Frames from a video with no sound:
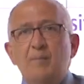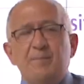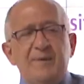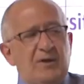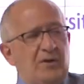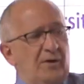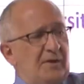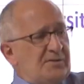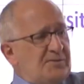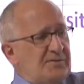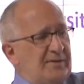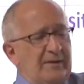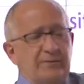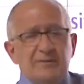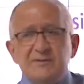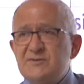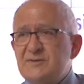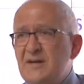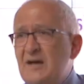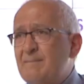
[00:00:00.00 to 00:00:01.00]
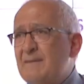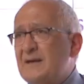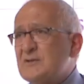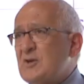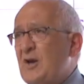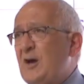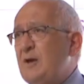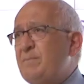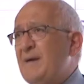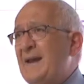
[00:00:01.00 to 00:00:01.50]
because there is so
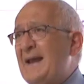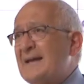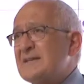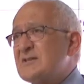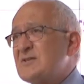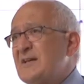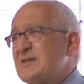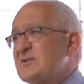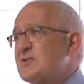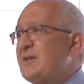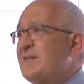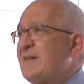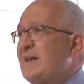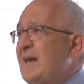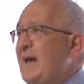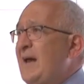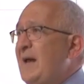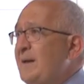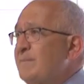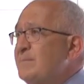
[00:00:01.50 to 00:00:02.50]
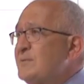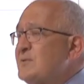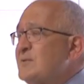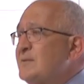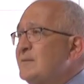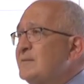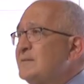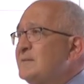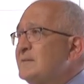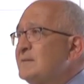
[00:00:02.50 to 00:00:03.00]
much open access to the
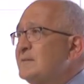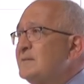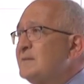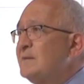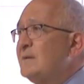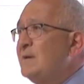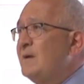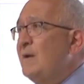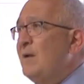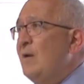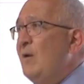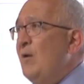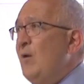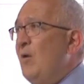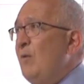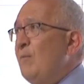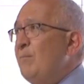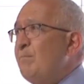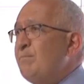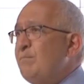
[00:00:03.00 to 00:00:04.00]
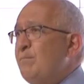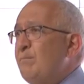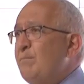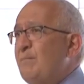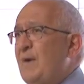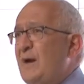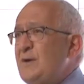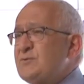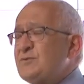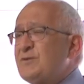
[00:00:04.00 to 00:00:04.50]
camps,
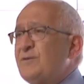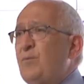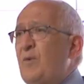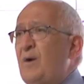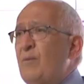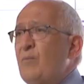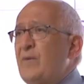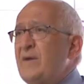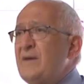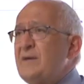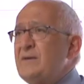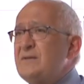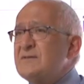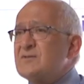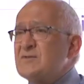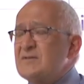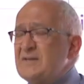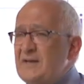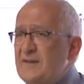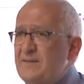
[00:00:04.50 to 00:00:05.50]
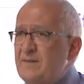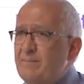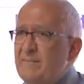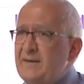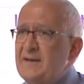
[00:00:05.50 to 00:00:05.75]
most of what we see in the